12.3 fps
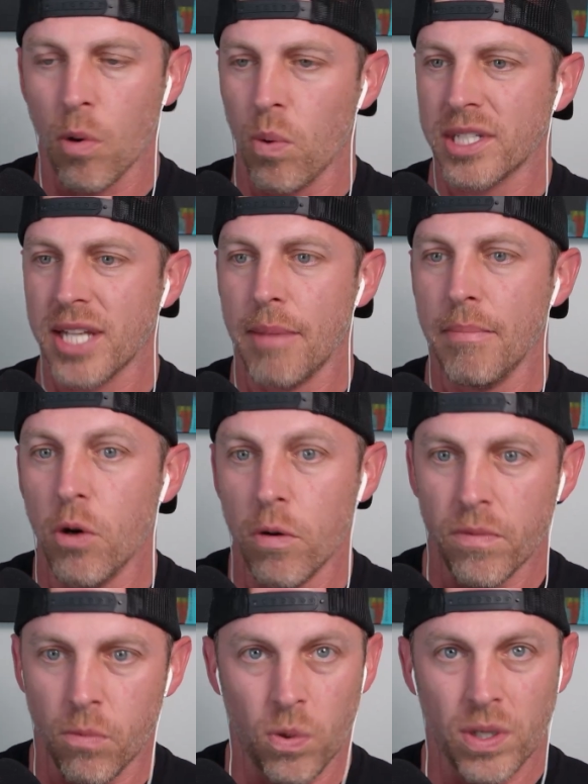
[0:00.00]
or once
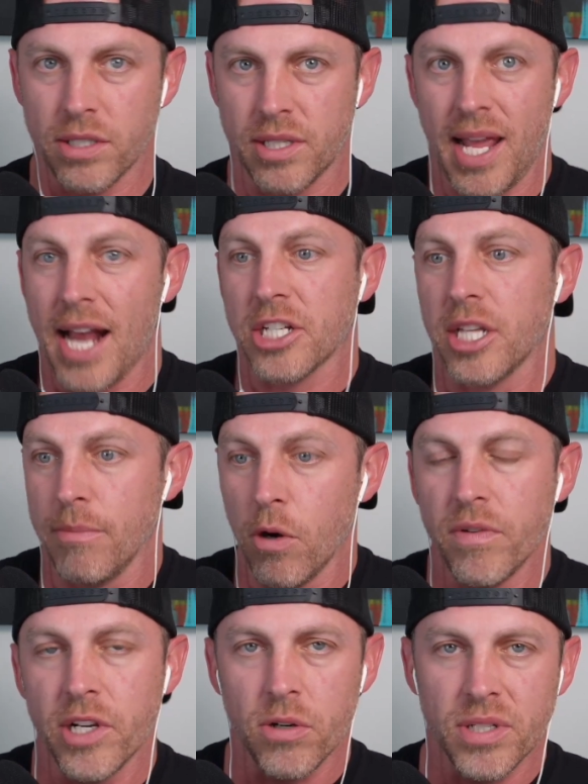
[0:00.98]
they actually
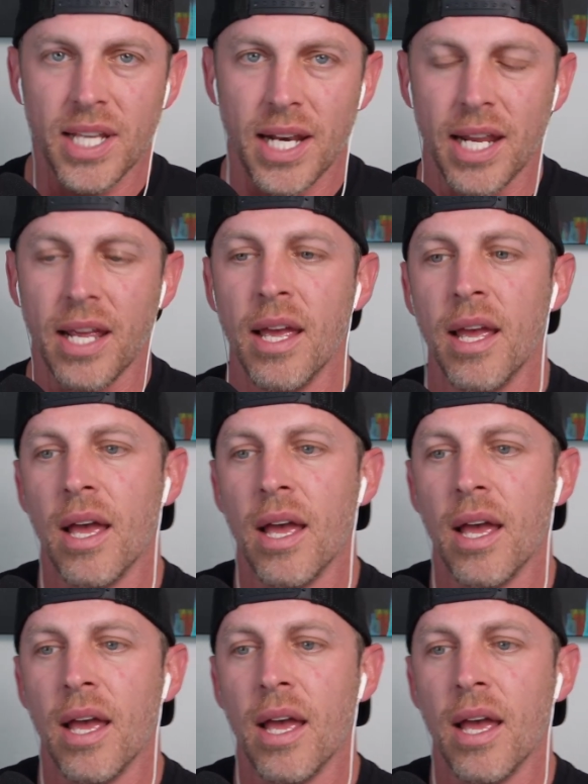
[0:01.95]
move to your city,